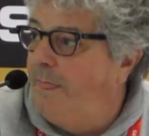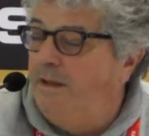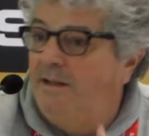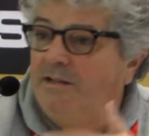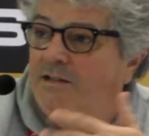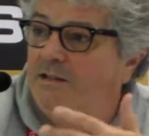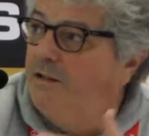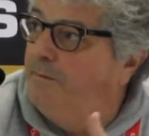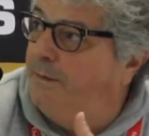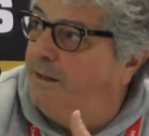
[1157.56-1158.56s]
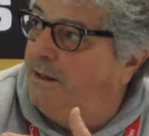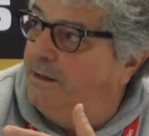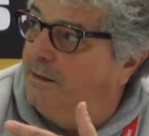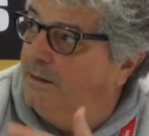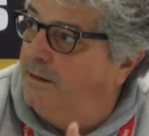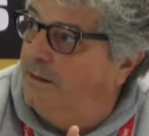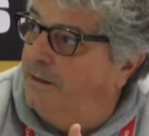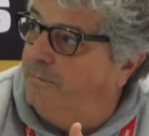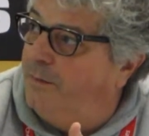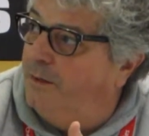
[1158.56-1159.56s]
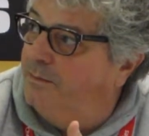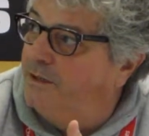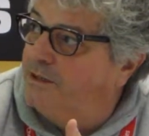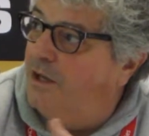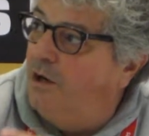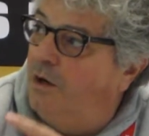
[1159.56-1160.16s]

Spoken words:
it's still being published,